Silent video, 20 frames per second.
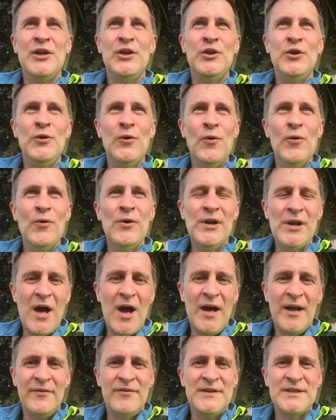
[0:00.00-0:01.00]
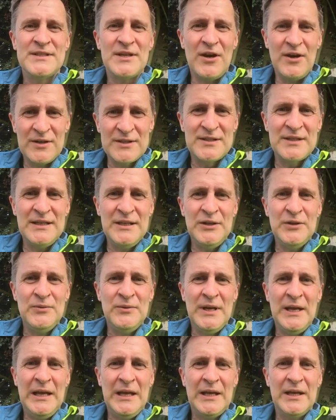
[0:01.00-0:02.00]
Your life is utterly
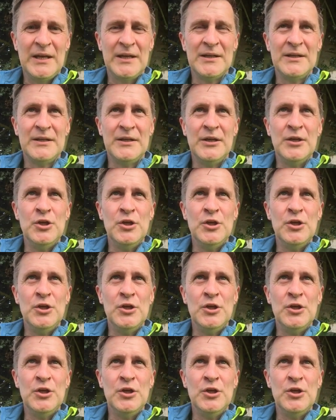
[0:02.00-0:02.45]
unique.